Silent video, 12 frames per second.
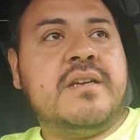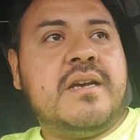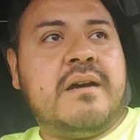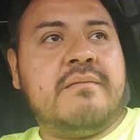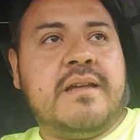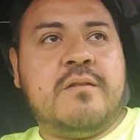
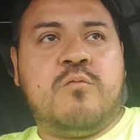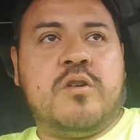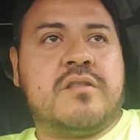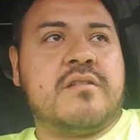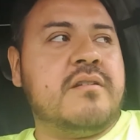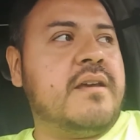I'm like,
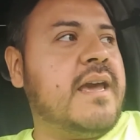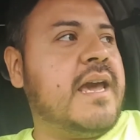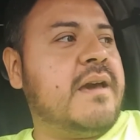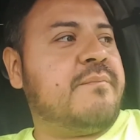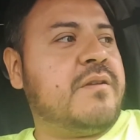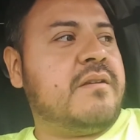what's gonna
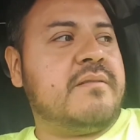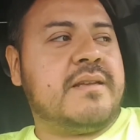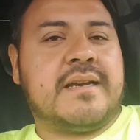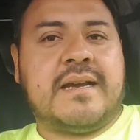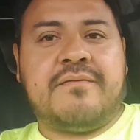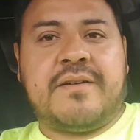happen? I'm
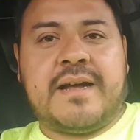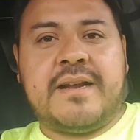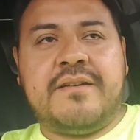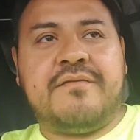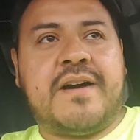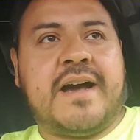like, if I